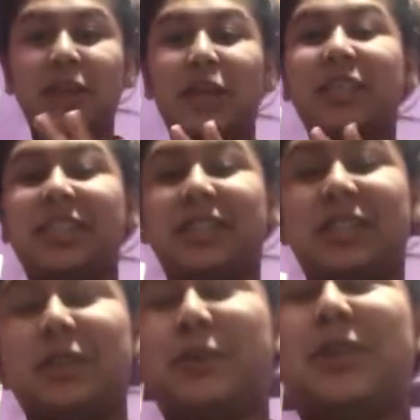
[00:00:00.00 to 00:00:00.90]
third
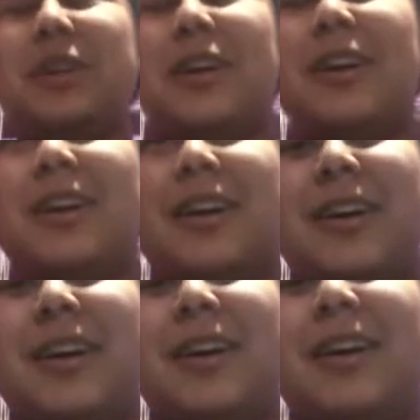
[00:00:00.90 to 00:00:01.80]
tattoo
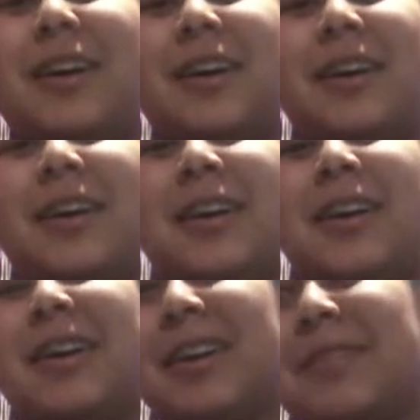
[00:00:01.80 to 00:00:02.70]

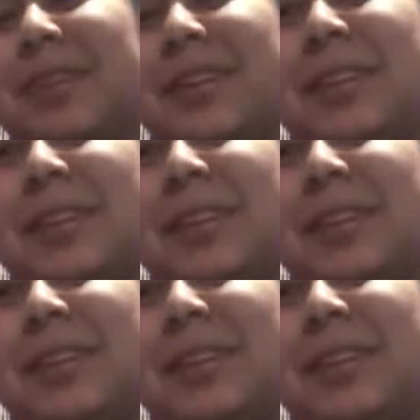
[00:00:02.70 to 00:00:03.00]
ah oh, my